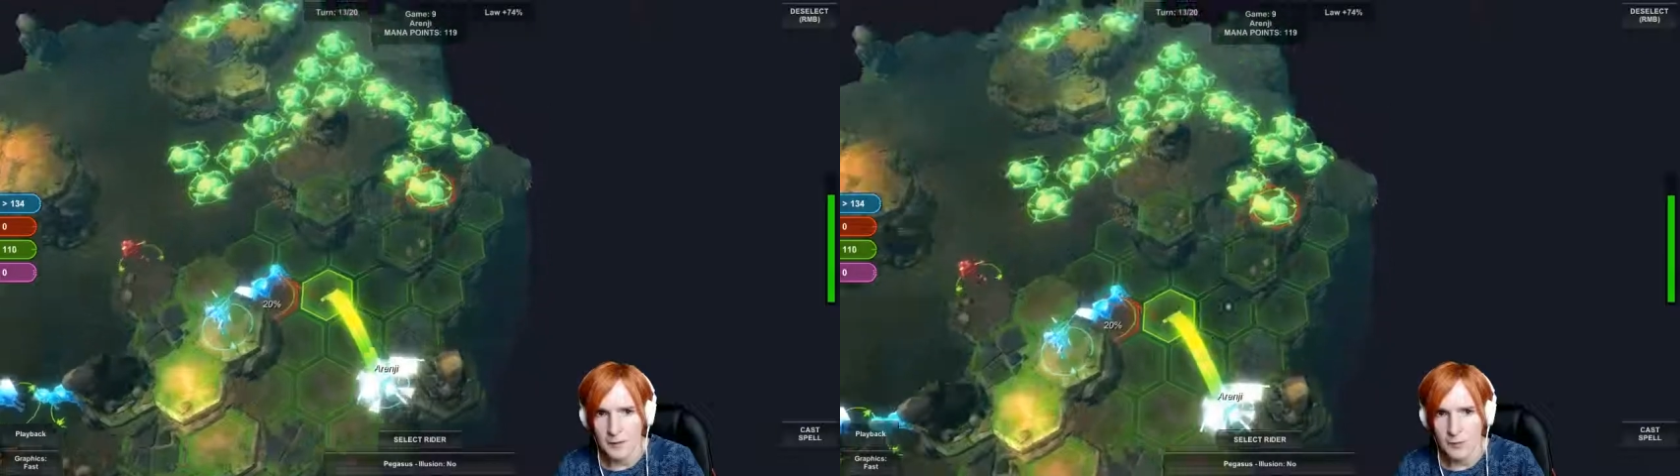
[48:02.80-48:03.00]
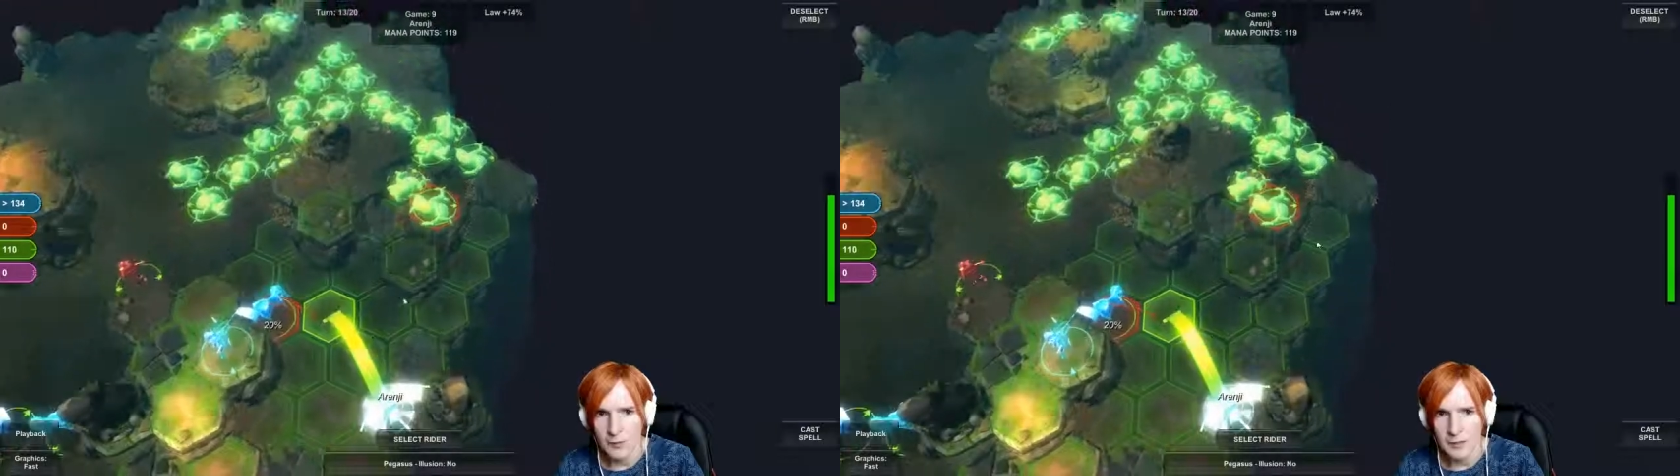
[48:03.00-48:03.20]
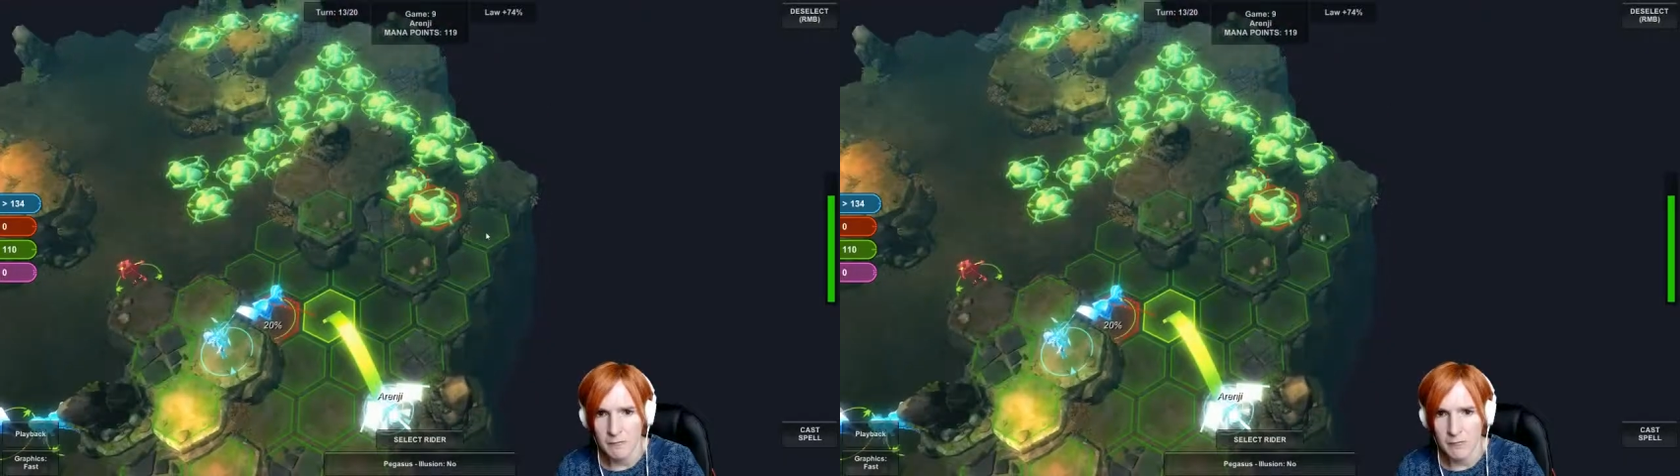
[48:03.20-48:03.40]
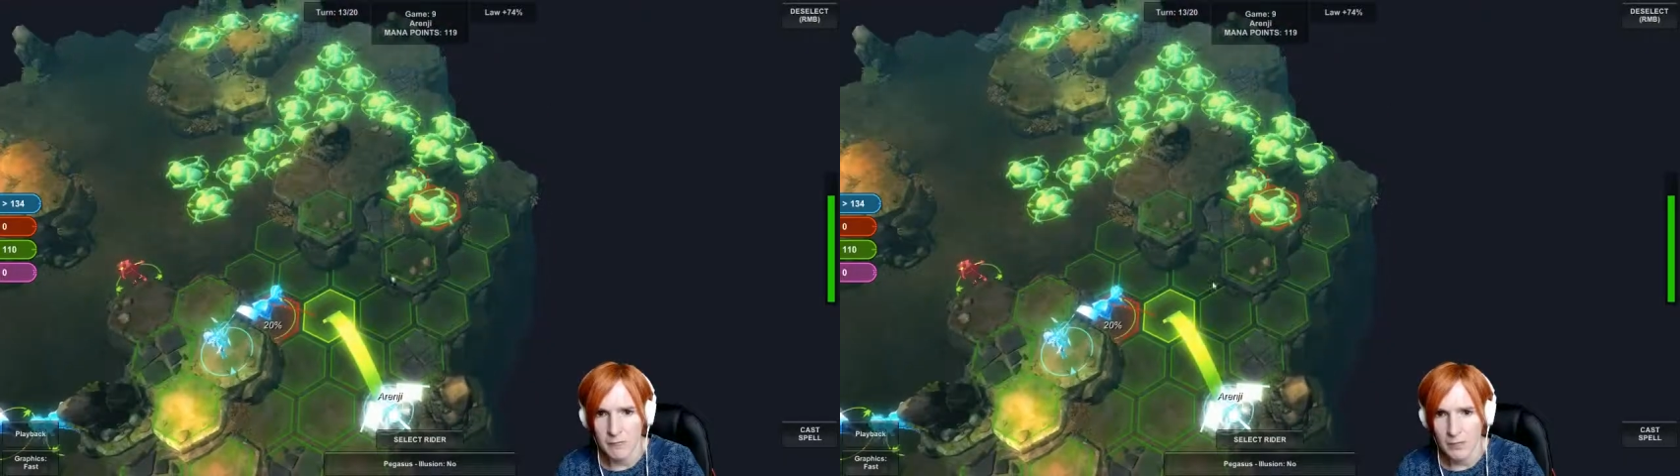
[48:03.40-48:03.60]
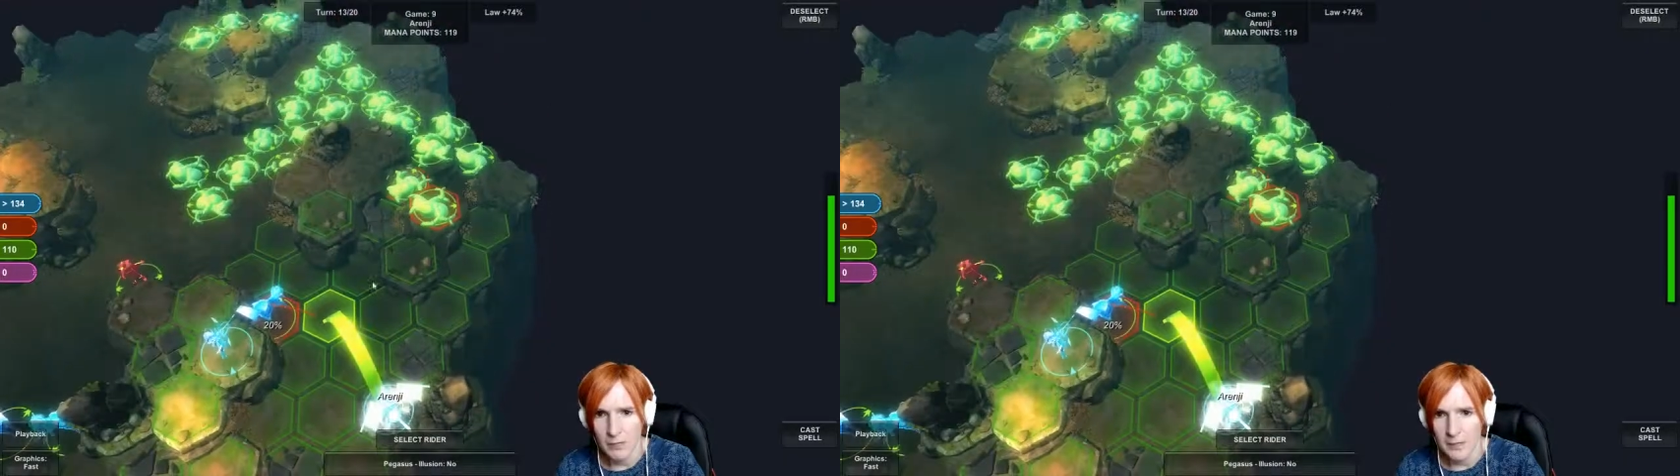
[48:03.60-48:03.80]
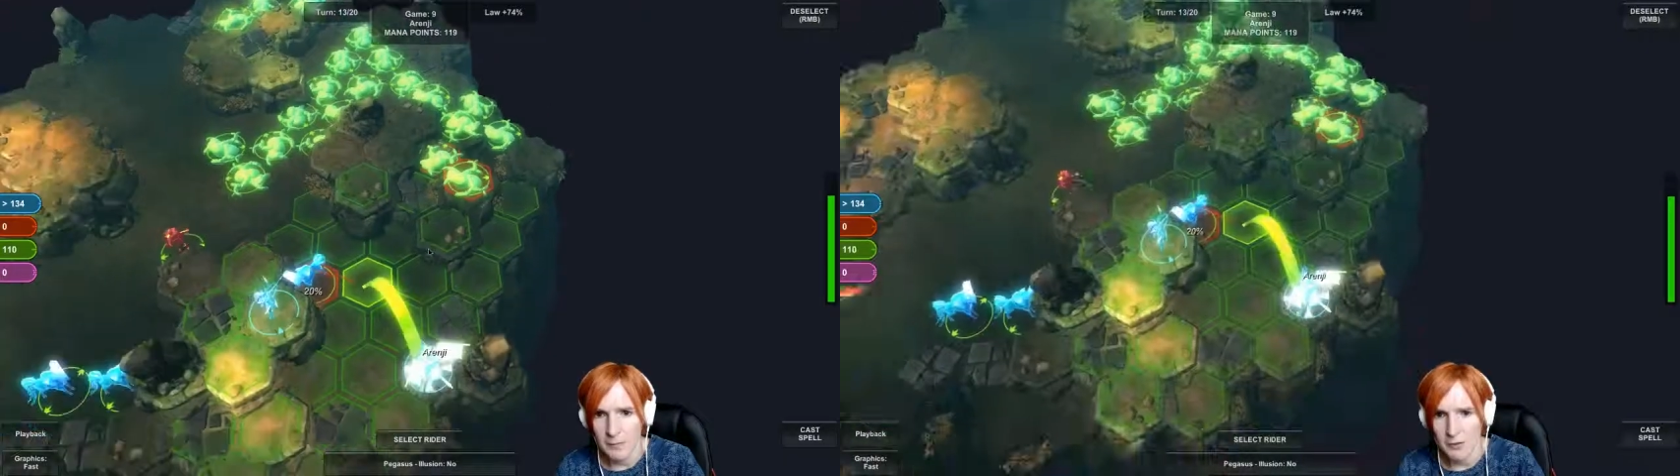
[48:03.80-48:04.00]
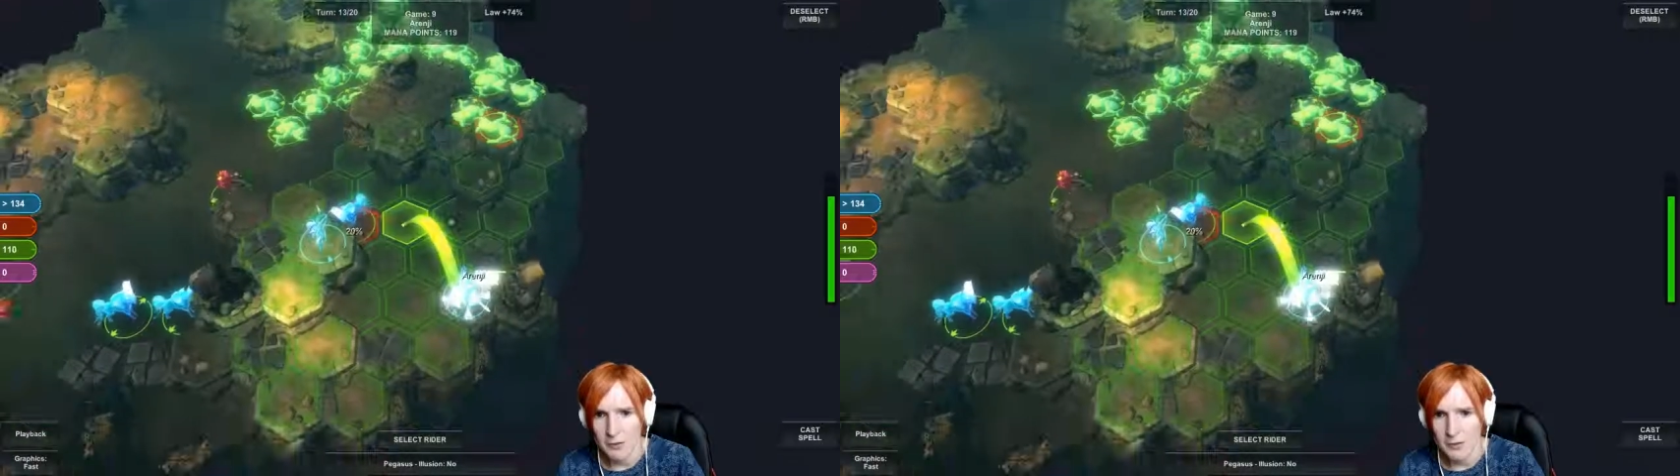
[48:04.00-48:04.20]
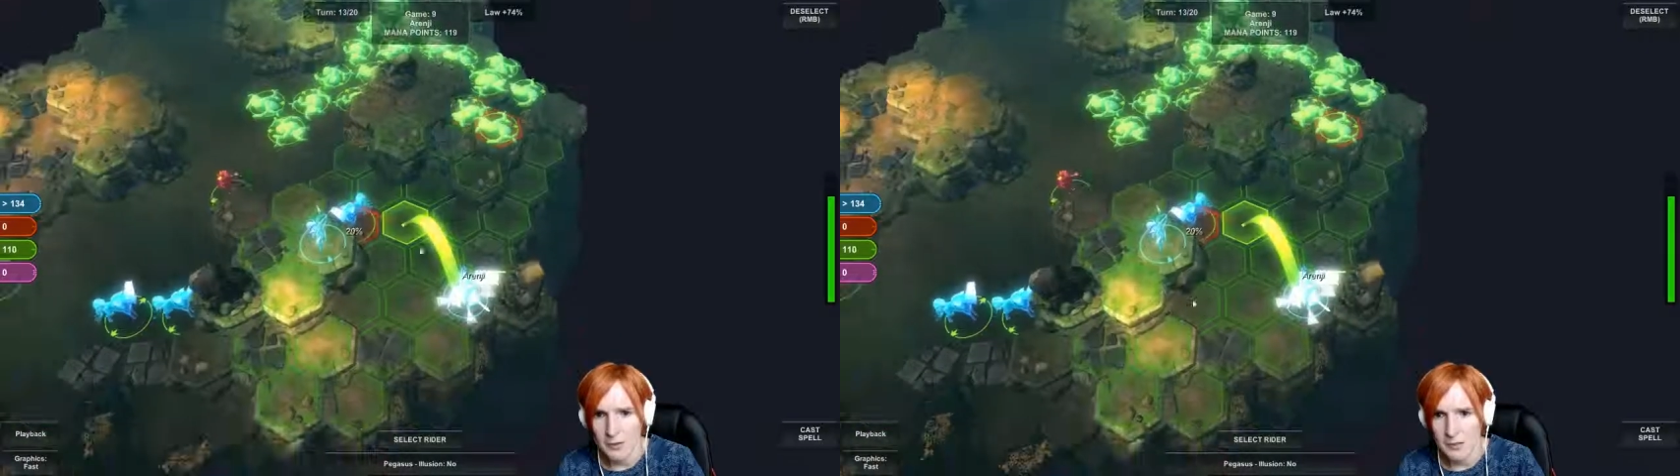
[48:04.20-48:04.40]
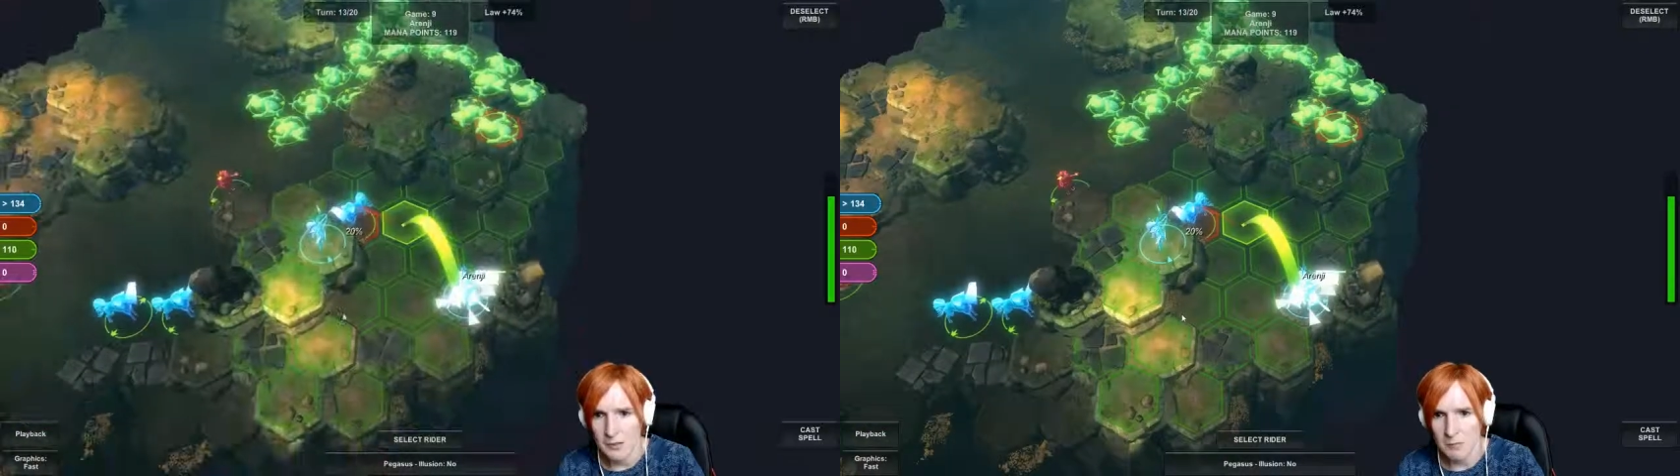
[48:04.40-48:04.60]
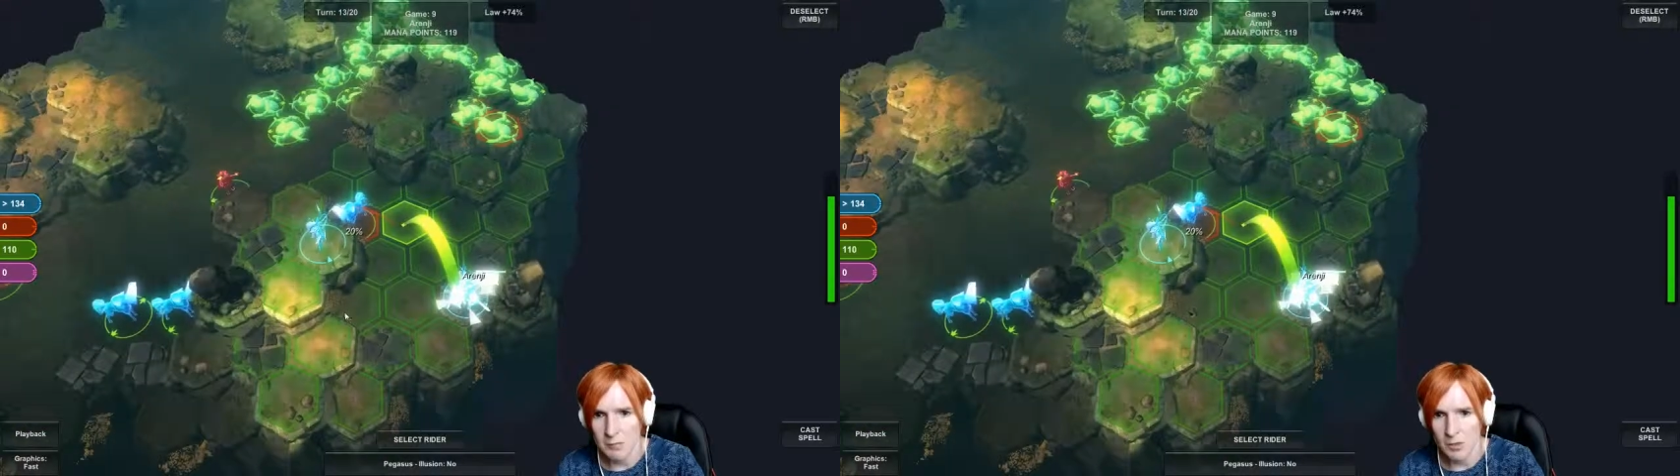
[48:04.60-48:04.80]
well, we can run away, but then we're going
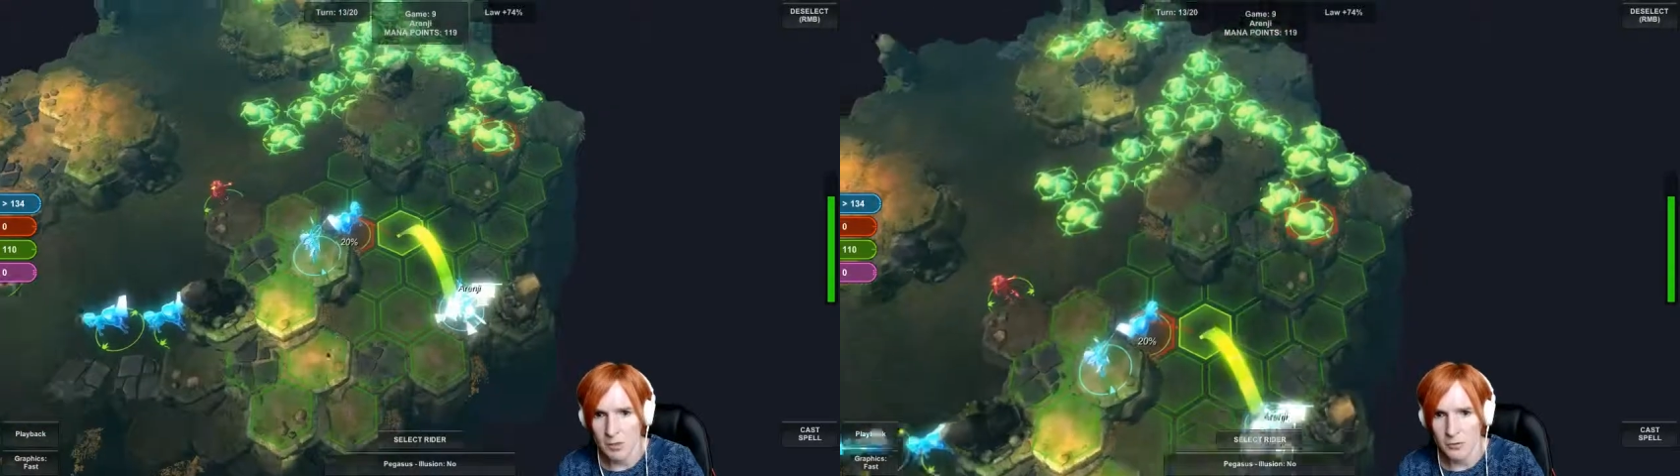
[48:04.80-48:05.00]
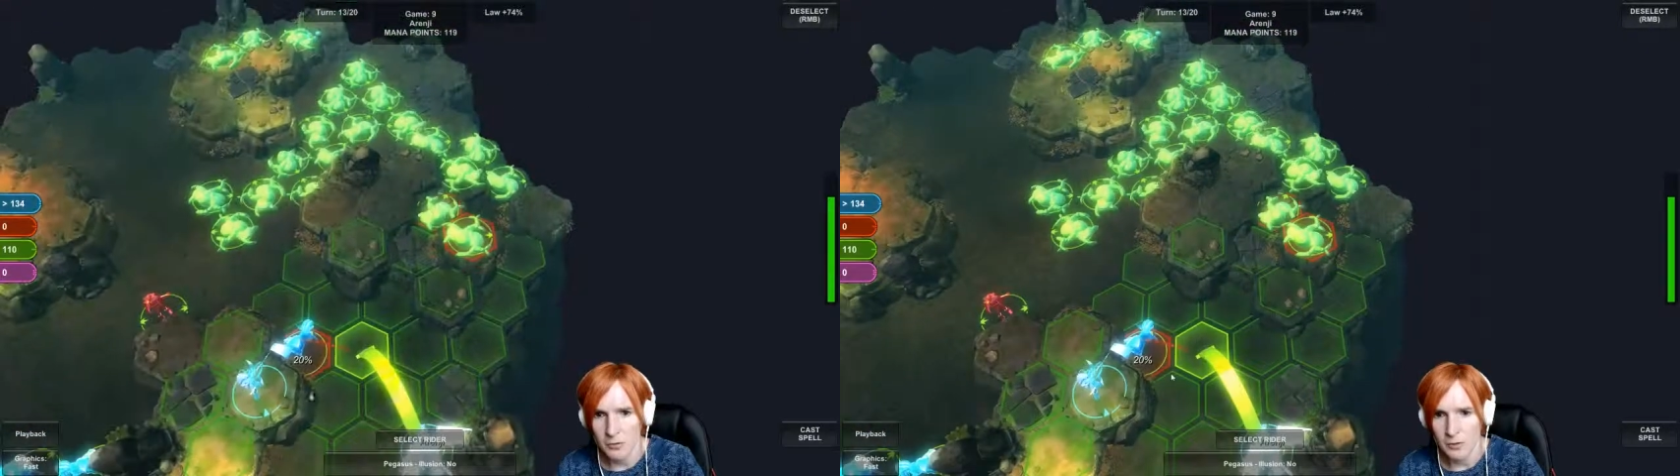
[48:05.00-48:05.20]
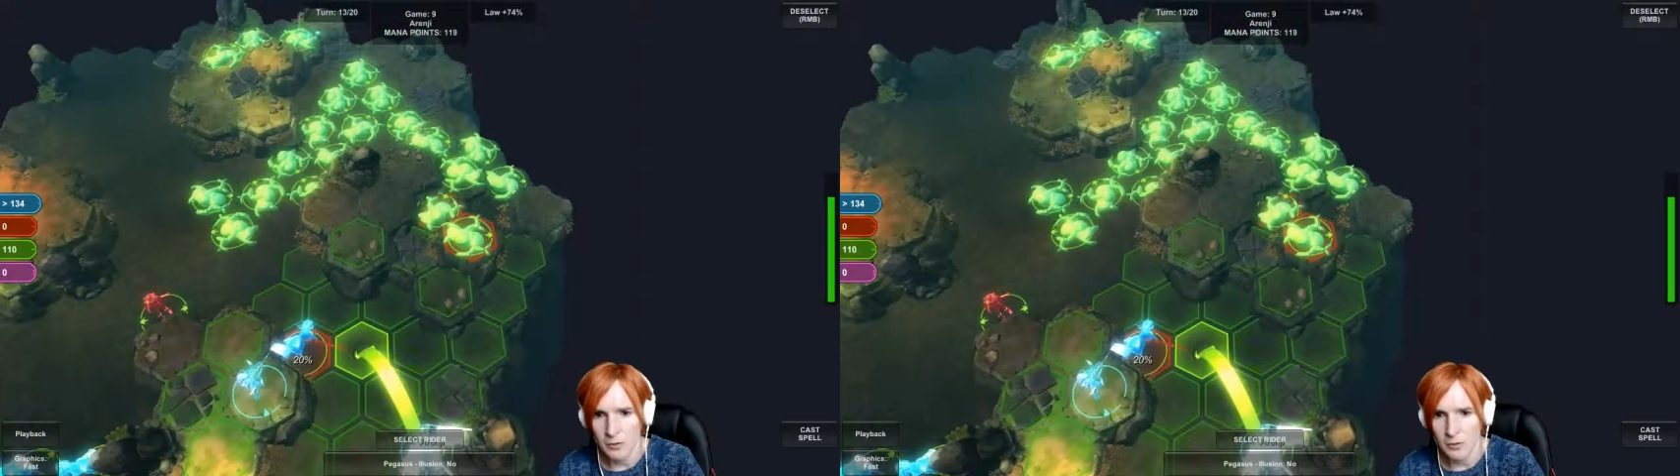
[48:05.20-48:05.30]
into the blob.